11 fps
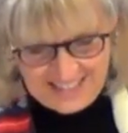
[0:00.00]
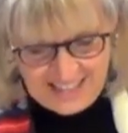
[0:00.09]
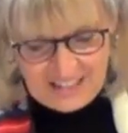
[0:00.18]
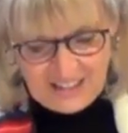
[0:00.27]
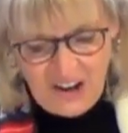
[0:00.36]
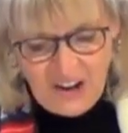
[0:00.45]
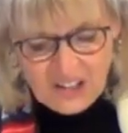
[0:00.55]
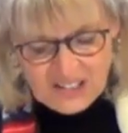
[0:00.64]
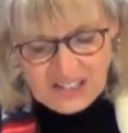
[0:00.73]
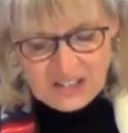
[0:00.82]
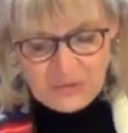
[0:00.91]
It
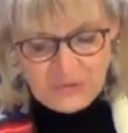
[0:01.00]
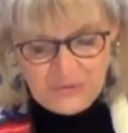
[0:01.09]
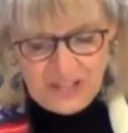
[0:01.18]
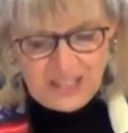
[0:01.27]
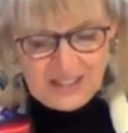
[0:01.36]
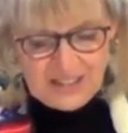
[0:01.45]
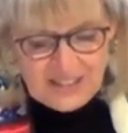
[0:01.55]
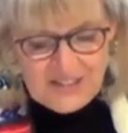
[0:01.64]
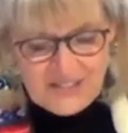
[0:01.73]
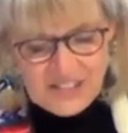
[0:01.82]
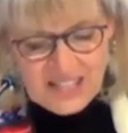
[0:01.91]
calls us to feel and
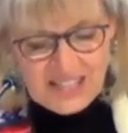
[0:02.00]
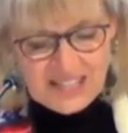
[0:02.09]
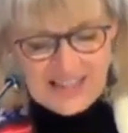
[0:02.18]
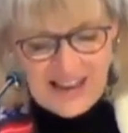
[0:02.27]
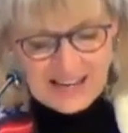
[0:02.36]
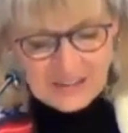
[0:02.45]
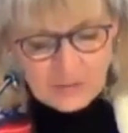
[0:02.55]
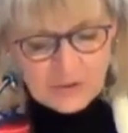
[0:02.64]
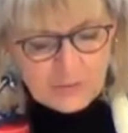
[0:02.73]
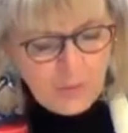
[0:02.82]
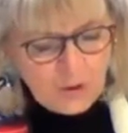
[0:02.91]
think and act
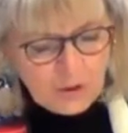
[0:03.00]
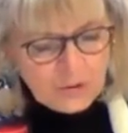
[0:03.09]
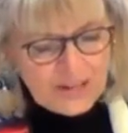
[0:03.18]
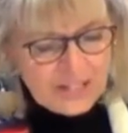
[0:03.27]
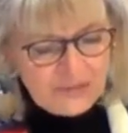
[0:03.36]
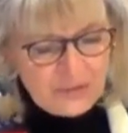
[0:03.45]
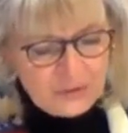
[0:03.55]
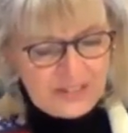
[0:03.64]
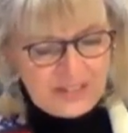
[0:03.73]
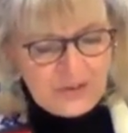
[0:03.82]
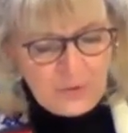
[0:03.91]
with more
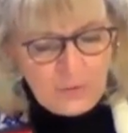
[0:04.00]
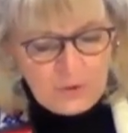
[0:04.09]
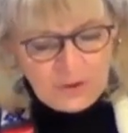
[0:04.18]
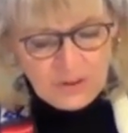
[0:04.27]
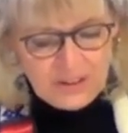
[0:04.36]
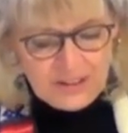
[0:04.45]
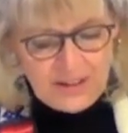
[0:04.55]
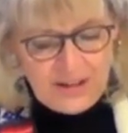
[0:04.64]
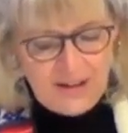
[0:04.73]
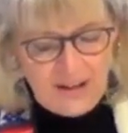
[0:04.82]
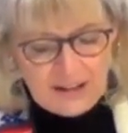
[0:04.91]
gracefulness in the world
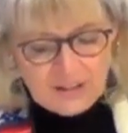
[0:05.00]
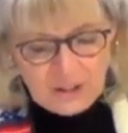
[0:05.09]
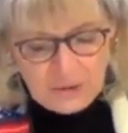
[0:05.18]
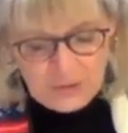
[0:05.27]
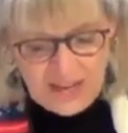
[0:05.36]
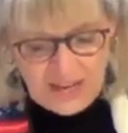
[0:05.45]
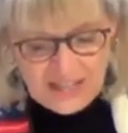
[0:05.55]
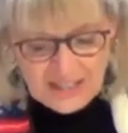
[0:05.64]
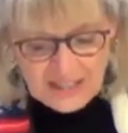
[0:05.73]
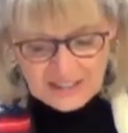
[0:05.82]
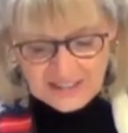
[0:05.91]
and to create
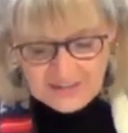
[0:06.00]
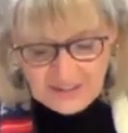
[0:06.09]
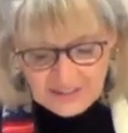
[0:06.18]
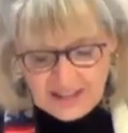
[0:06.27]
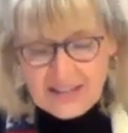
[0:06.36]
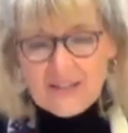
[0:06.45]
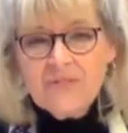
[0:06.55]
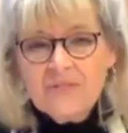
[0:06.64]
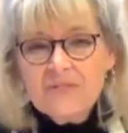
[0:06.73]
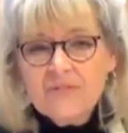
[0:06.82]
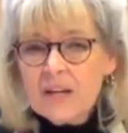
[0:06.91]
and live a
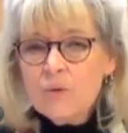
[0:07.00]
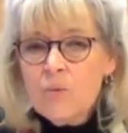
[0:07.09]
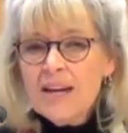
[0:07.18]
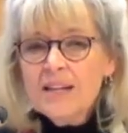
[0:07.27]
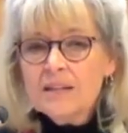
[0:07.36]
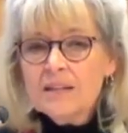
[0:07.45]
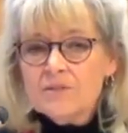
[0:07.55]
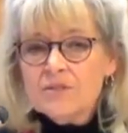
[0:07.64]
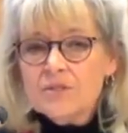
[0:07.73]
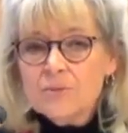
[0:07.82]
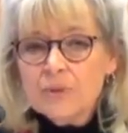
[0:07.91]
life that
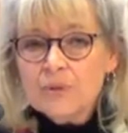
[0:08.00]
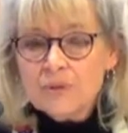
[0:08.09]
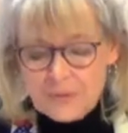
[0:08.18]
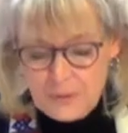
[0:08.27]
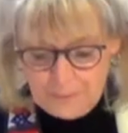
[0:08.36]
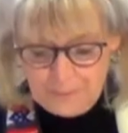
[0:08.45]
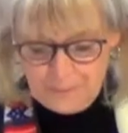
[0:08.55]
awakens the beautiful.